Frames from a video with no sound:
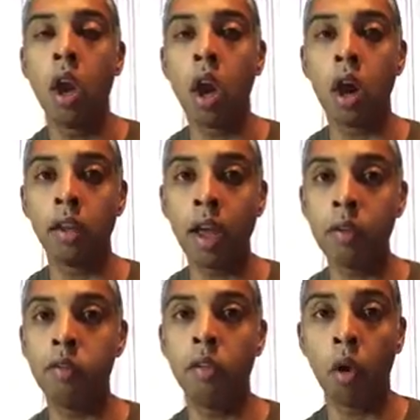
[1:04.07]

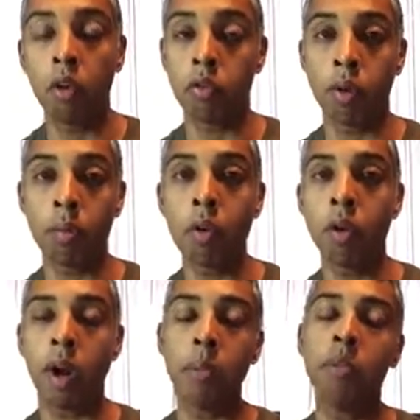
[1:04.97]
life-altering
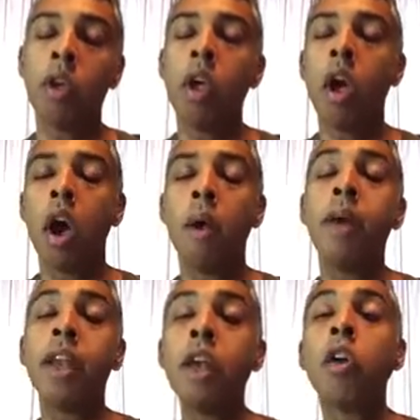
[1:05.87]
programs.
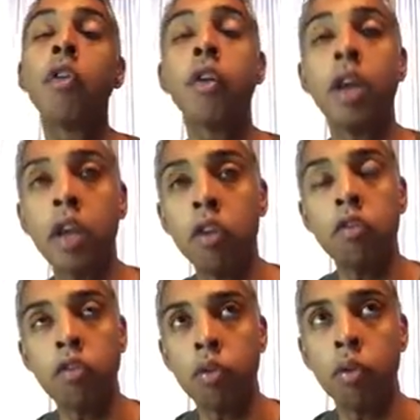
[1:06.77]
And the other
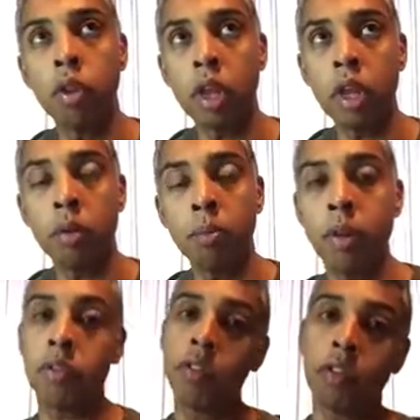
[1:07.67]
is to the
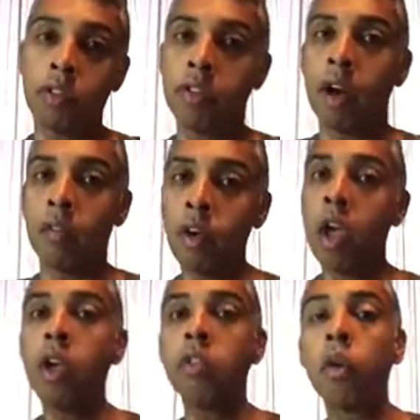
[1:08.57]
business itself.
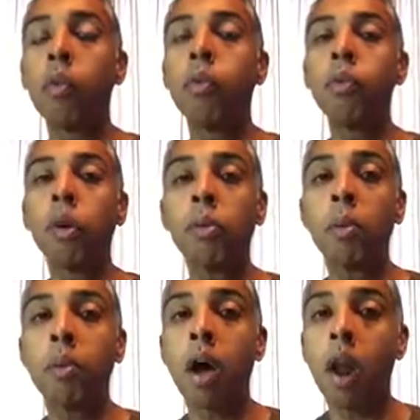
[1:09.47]
So when we talk
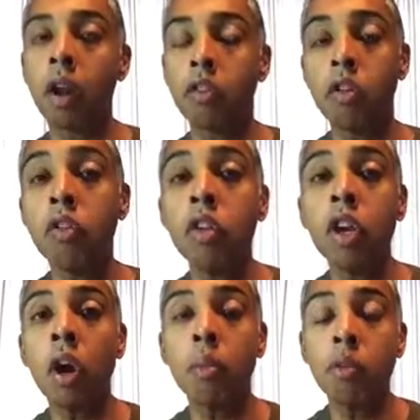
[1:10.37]
about products, it
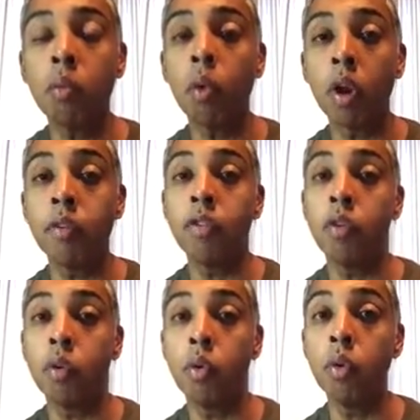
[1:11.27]
usually comes in one of
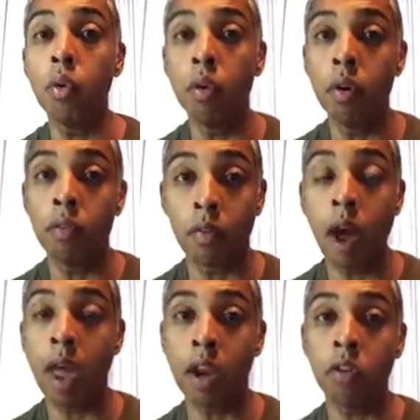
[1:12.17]
two
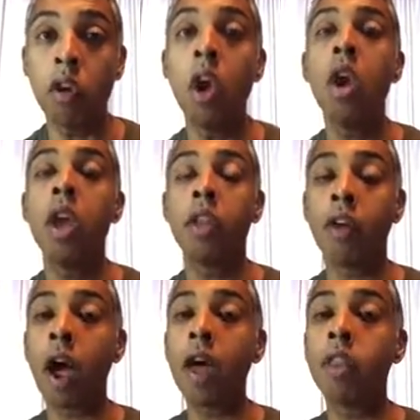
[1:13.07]
varieties. It's
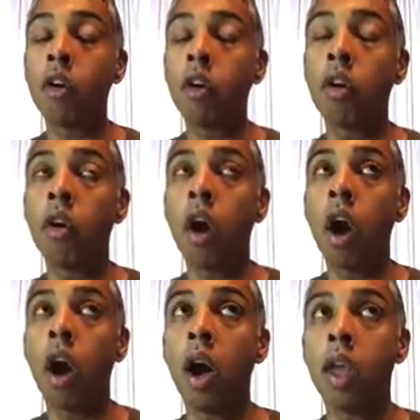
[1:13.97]
either
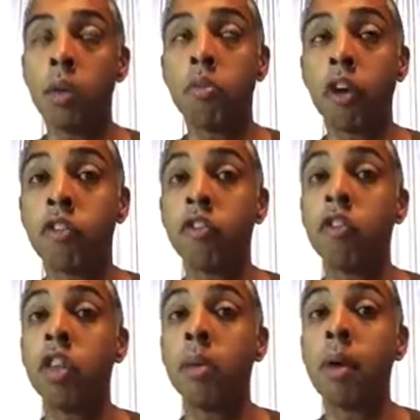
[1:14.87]
an objection
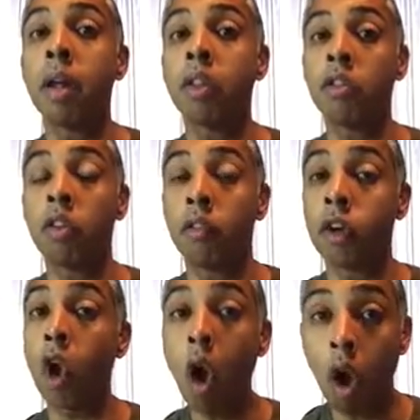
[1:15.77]
to the amount the stuff
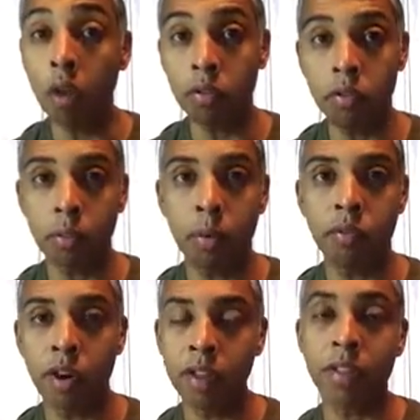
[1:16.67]
costs, and
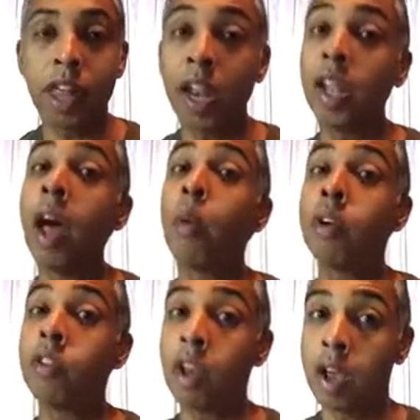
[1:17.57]
we've run into that a lot
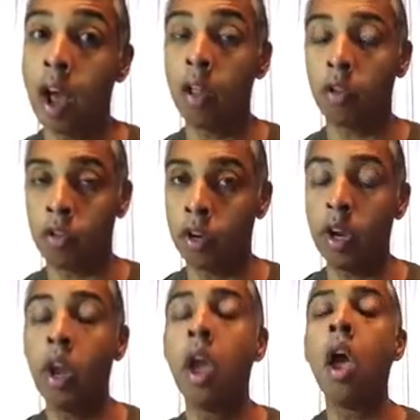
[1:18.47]
with
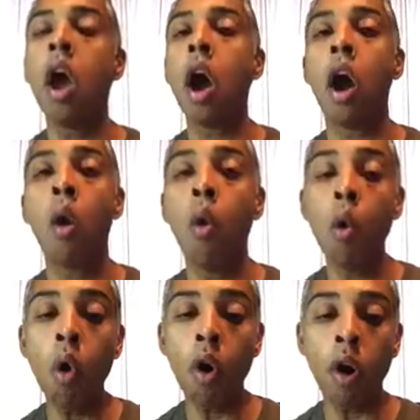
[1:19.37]
Shakeology,
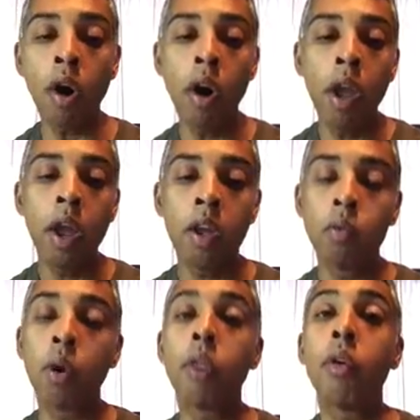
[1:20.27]
or
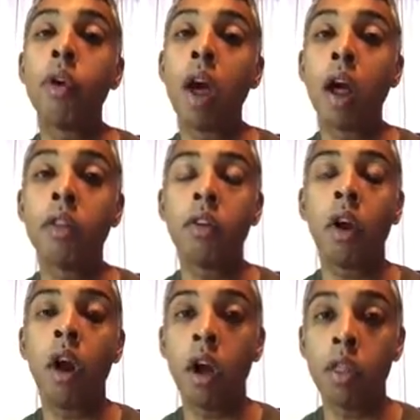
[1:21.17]
it's whether or not
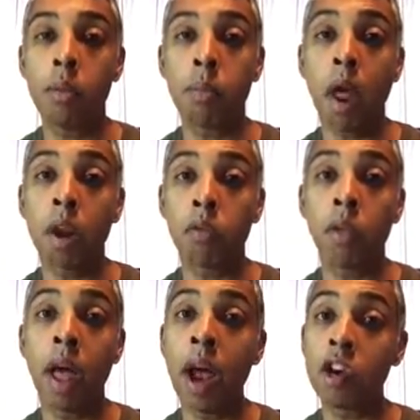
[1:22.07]
the products
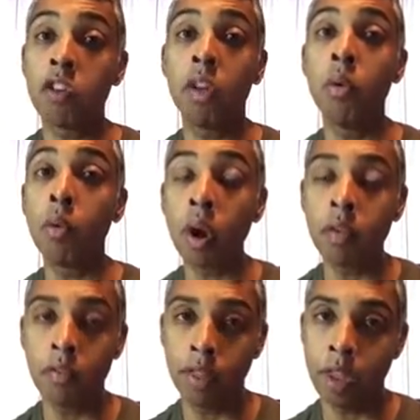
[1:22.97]
will actually
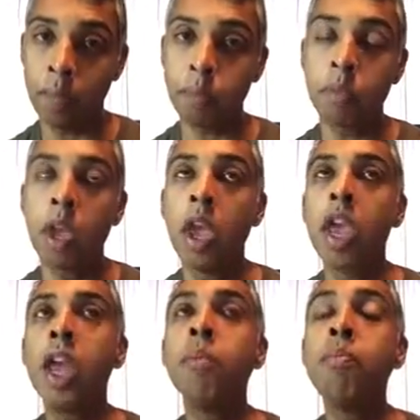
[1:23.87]
work for them.
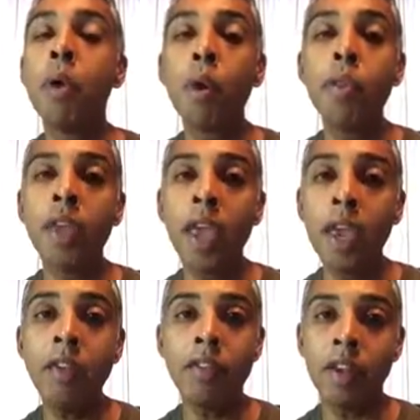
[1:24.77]
In both
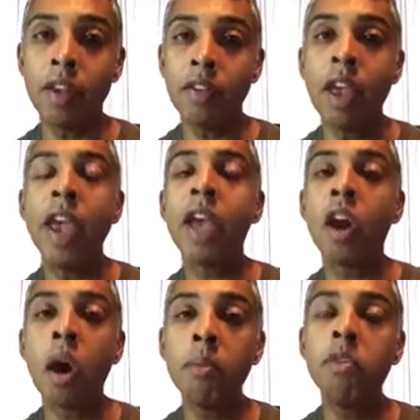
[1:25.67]
cases, it
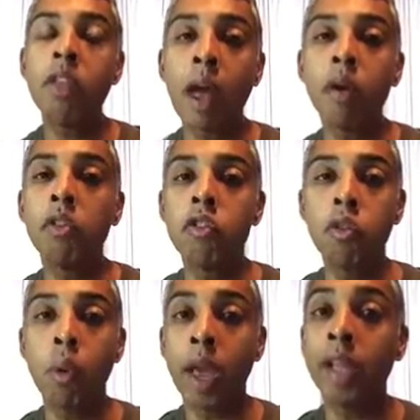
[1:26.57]
comes down
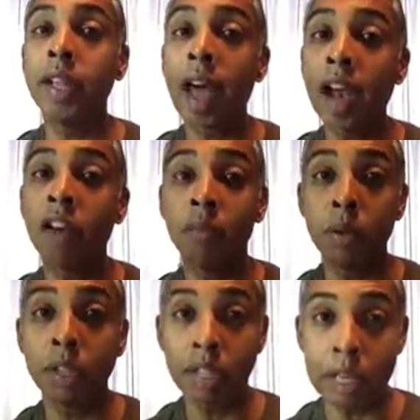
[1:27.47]
to a lack of
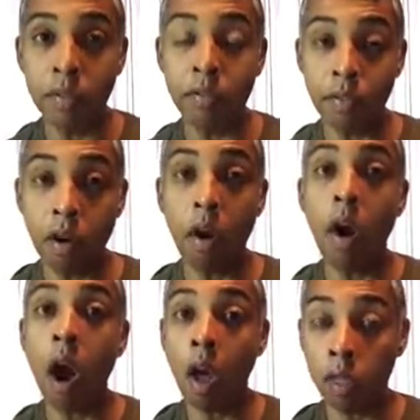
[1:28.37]
belief
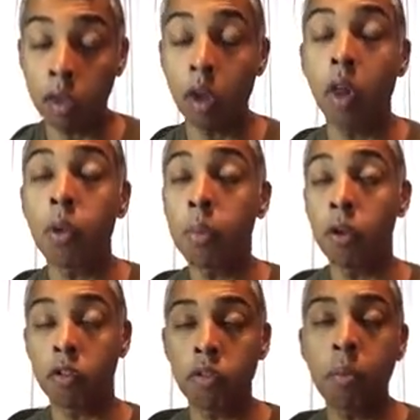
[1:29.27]
on the other
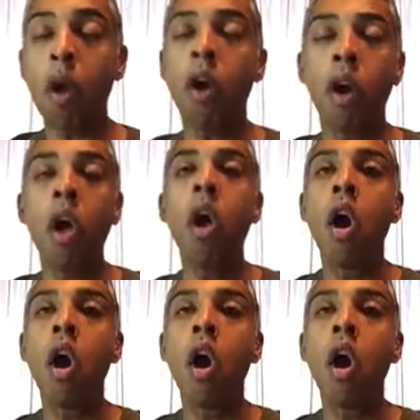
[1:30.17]
person's part